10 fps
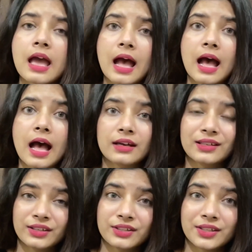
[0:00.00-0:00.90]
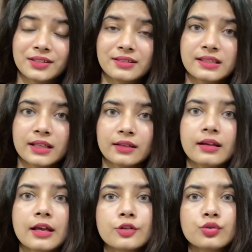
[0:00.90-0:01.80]
and irritated skin.
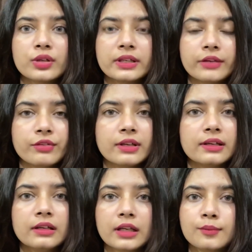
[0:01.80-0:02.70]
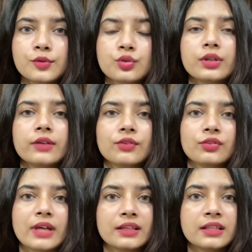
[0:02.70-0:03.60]
So it definitely helps to give you
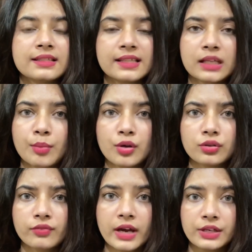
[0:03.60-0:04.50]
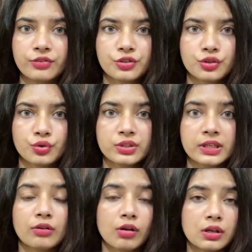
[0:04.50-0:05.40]
that insane amount of hydration to your
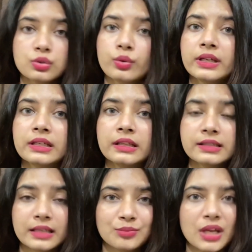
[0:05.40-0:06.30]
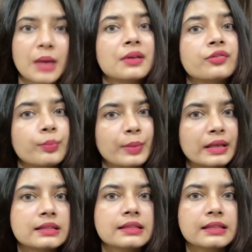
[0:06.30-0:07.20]
skin. Also, at the same time, it
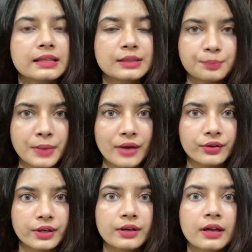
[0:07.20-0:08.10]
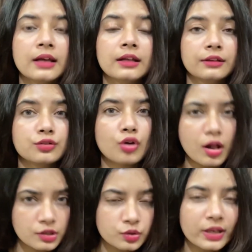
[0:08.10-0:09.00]
repairs the skin's barrier. This
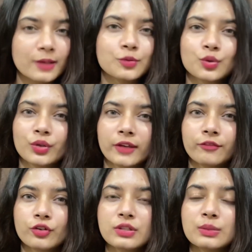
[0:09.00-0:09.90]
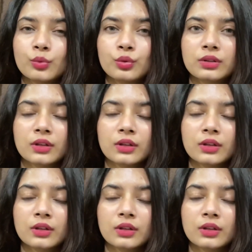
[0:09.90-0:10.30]
also helps to give your smooth